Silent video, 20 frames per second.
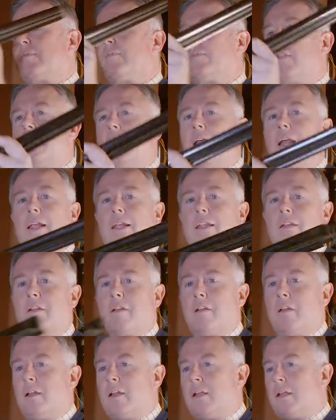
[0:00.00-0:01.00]
and
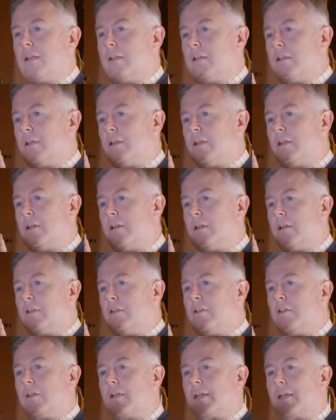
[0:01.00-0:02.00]
externally
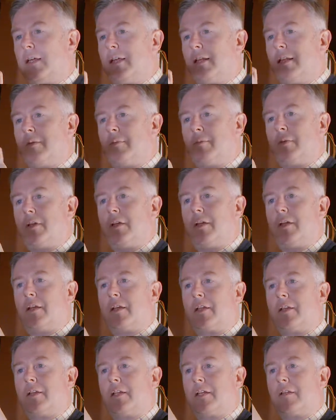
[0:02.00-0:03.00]
you can see them
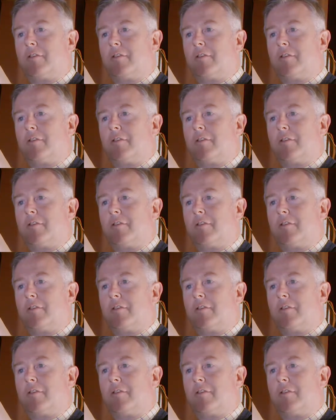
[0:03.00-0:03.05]
as this